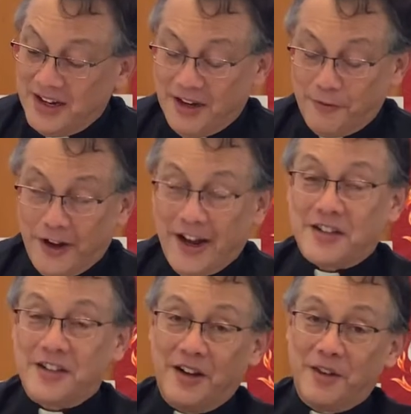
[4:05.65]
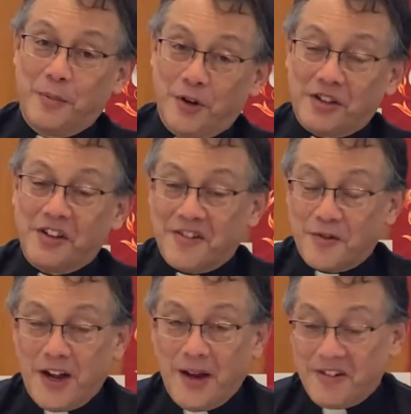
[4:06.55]
In fact, the book
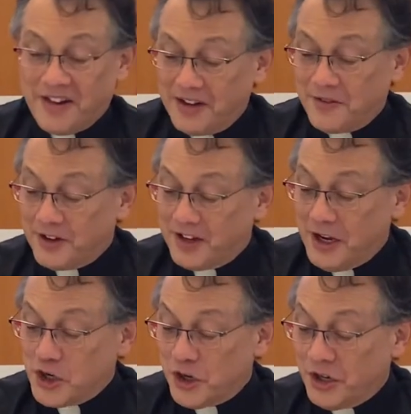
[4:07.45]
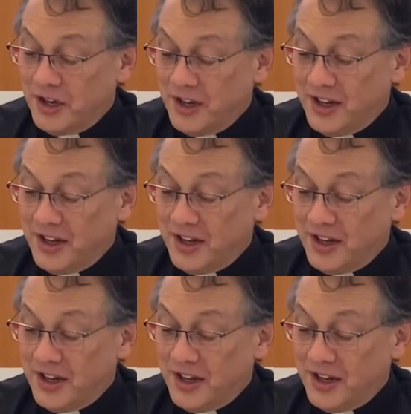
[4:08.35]
describes sanctification